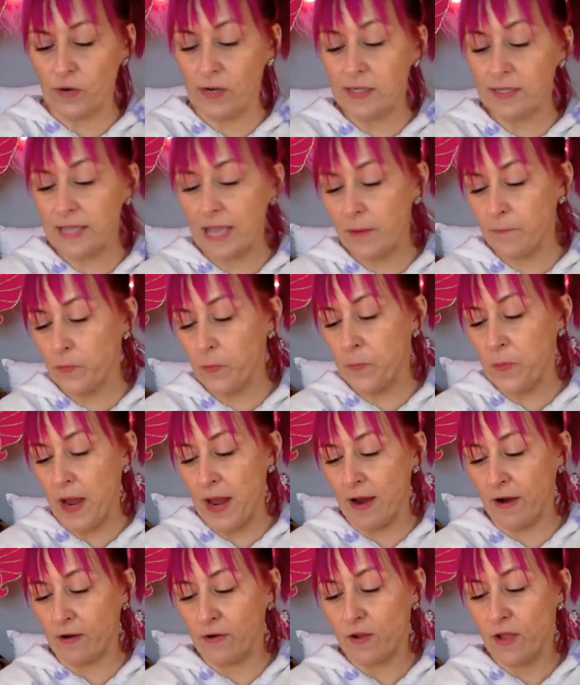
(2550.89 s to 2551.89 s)
His friend
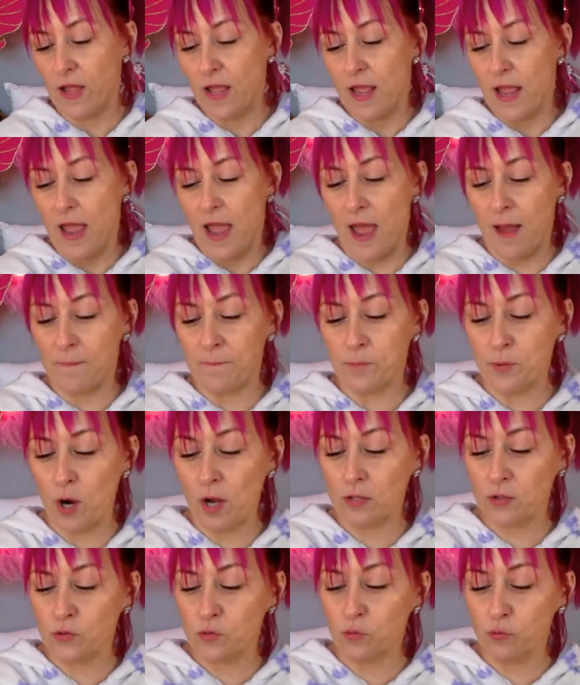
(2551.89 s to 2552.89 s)
came prepared
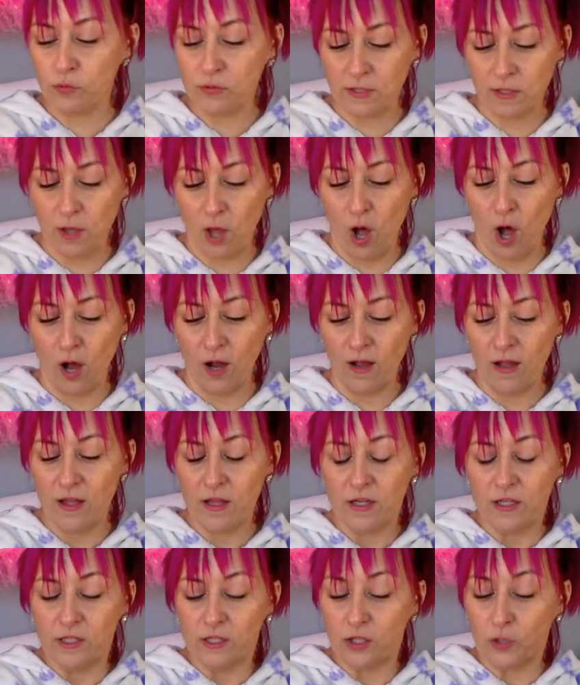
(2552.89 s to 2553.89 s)
and brought tools
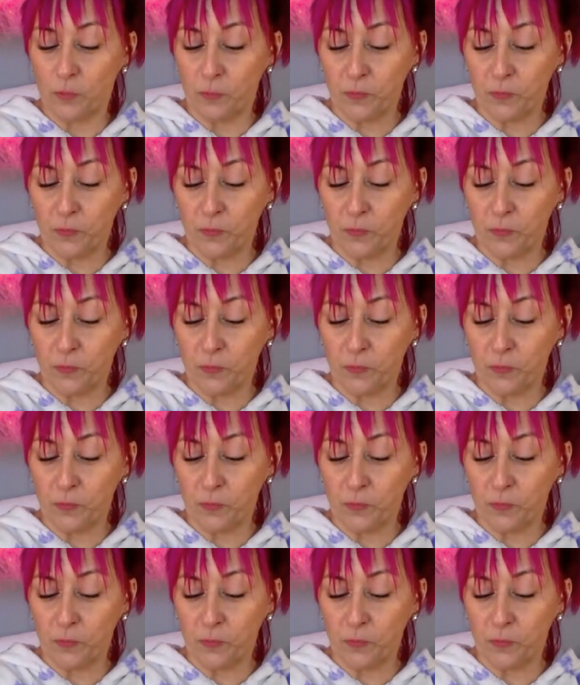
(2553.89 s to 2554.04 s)
along.